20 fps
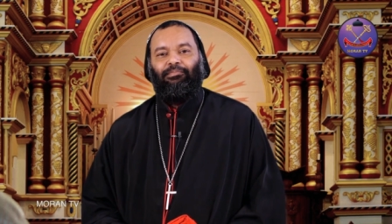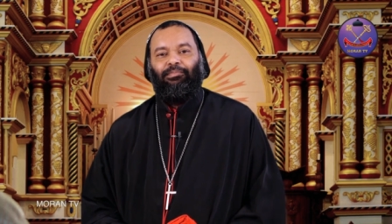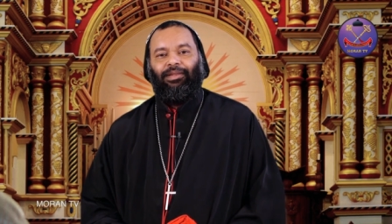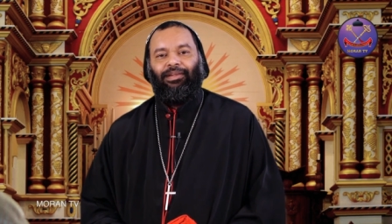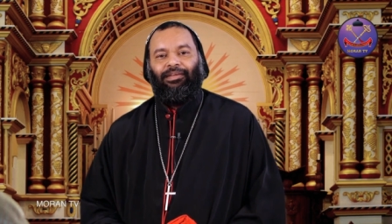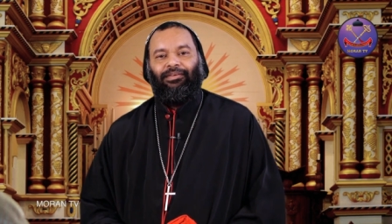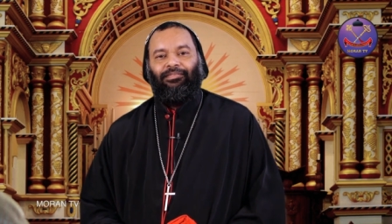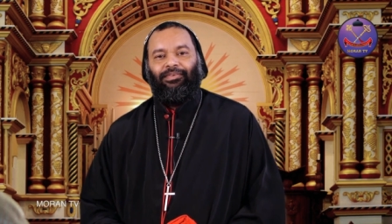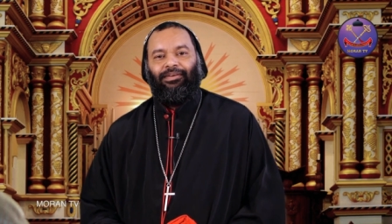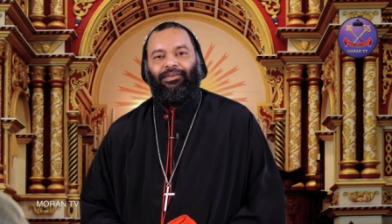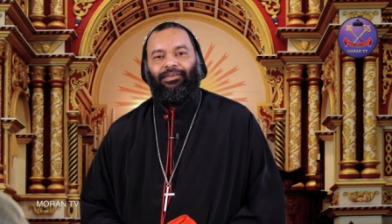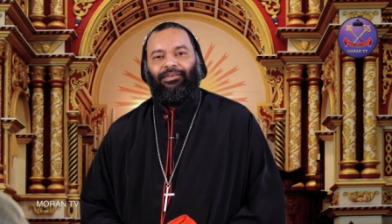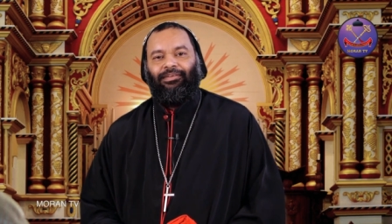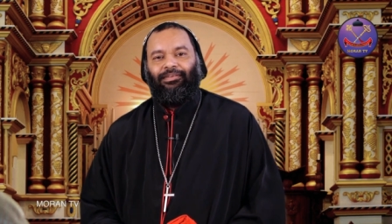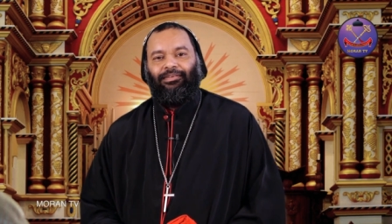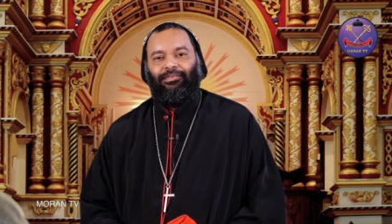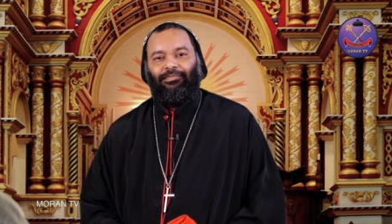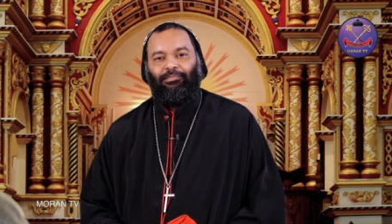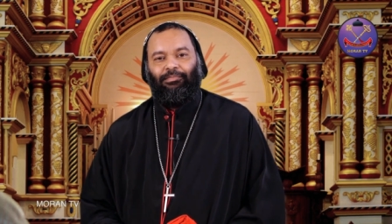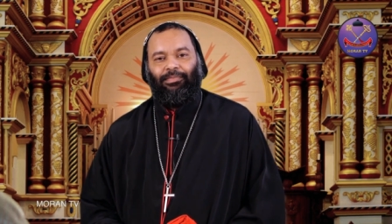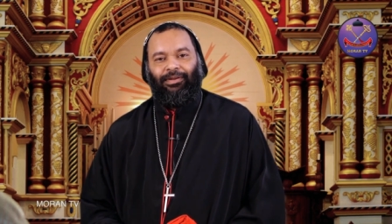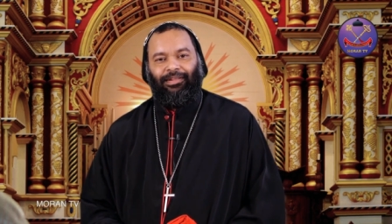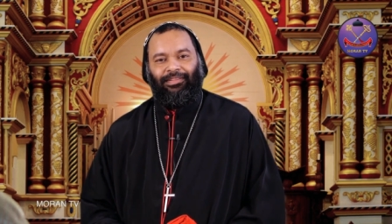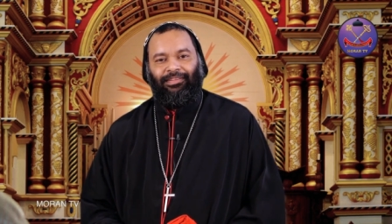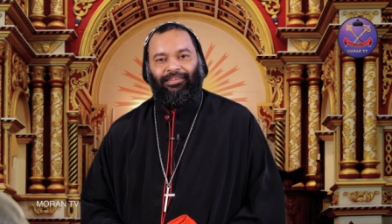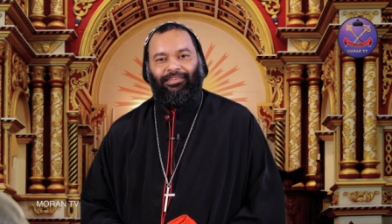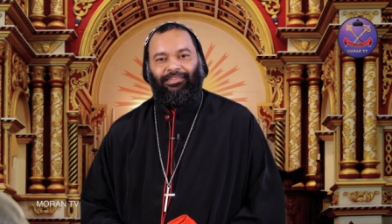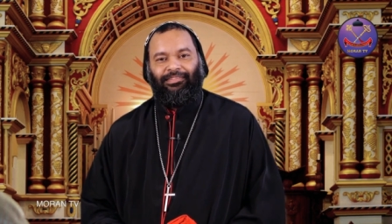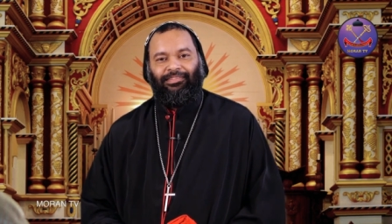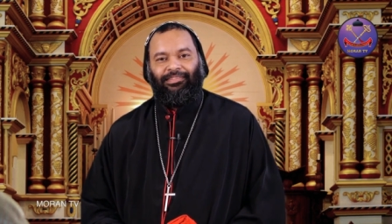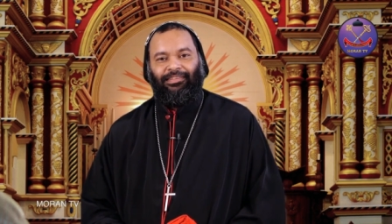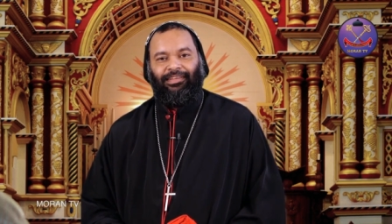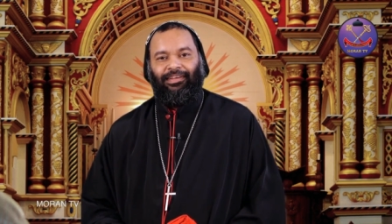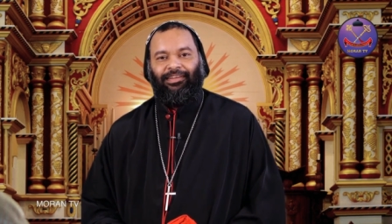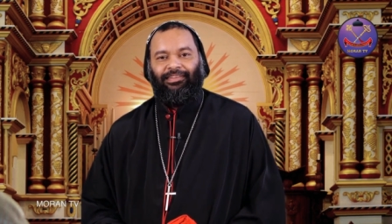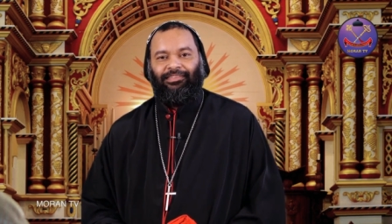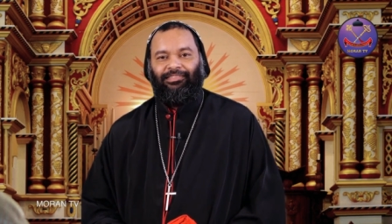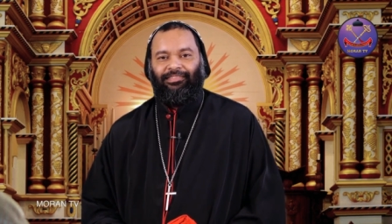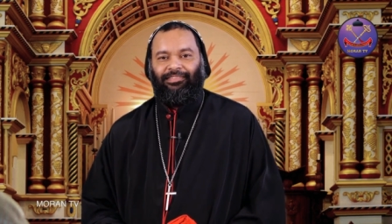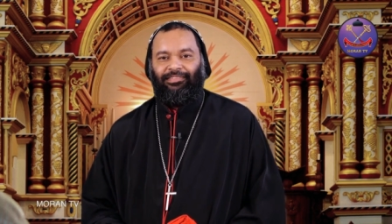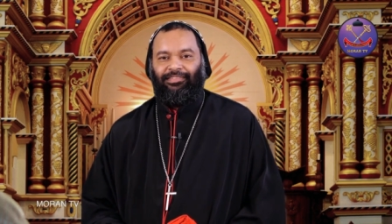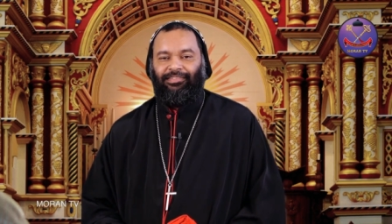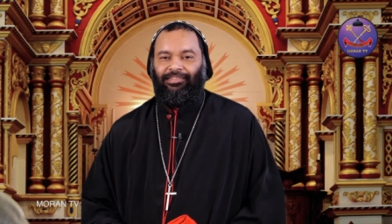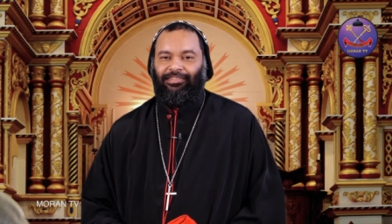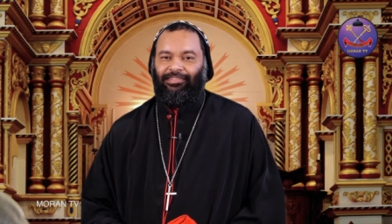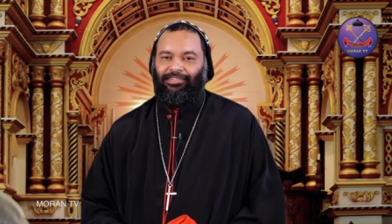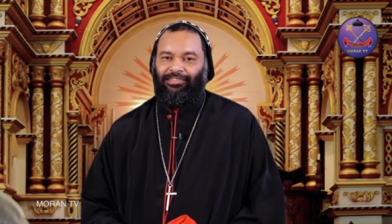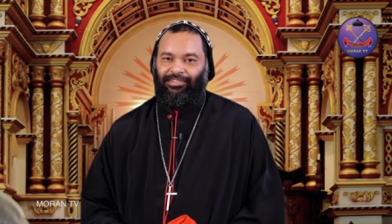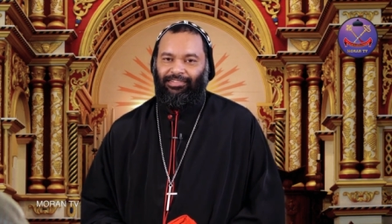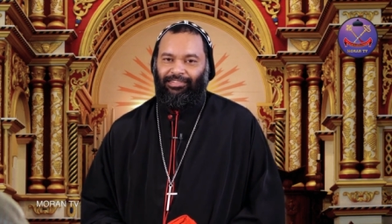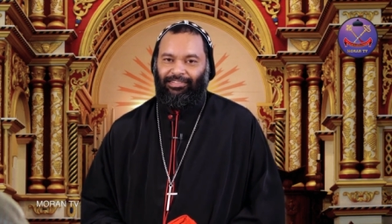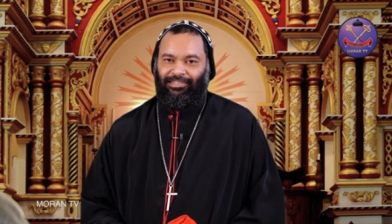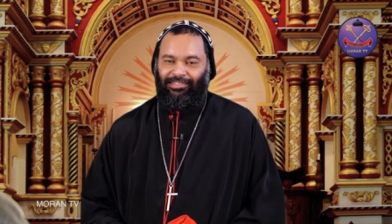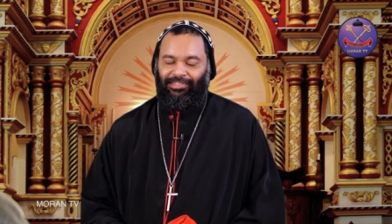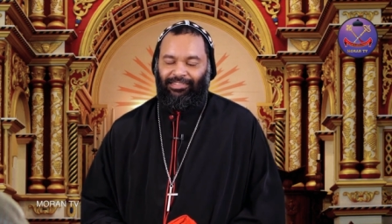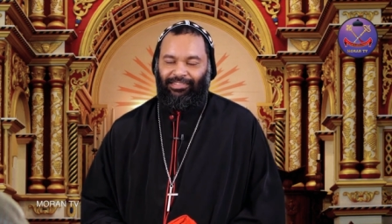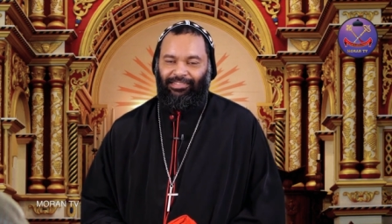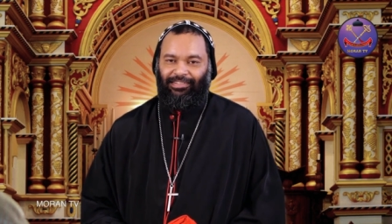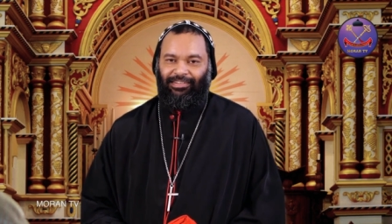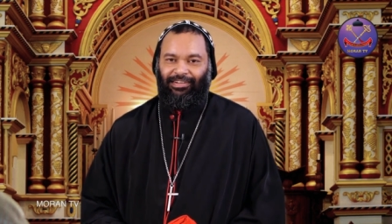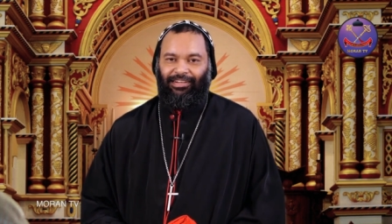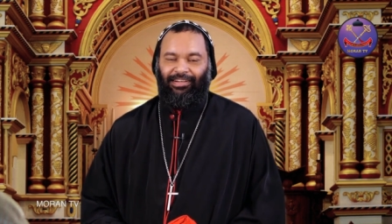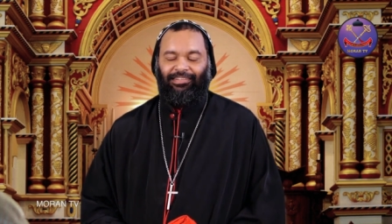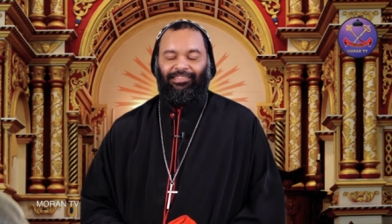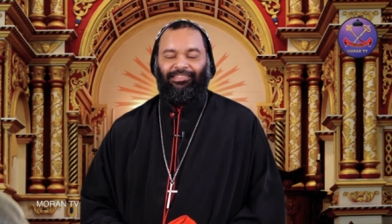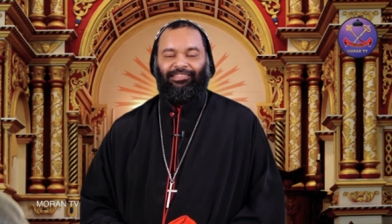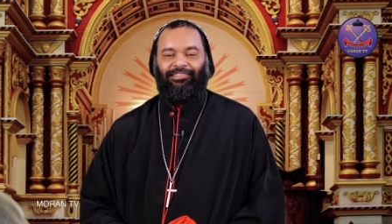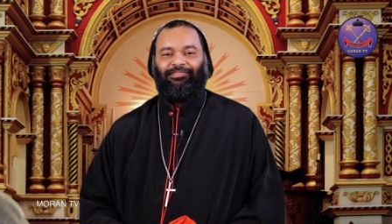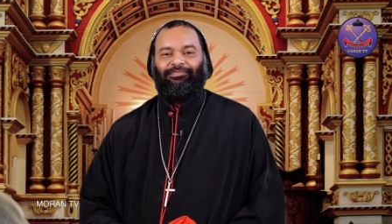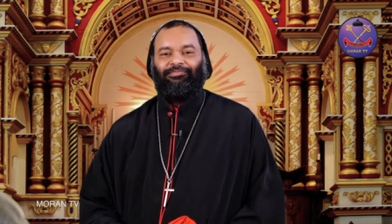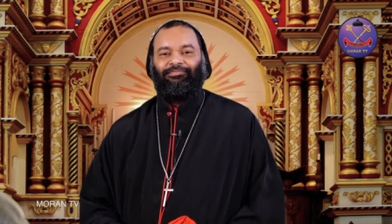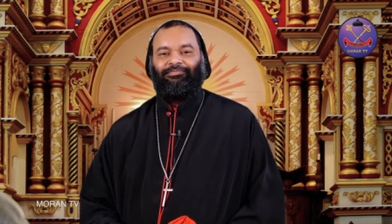beloved brothers and sisters in Jesus Christ,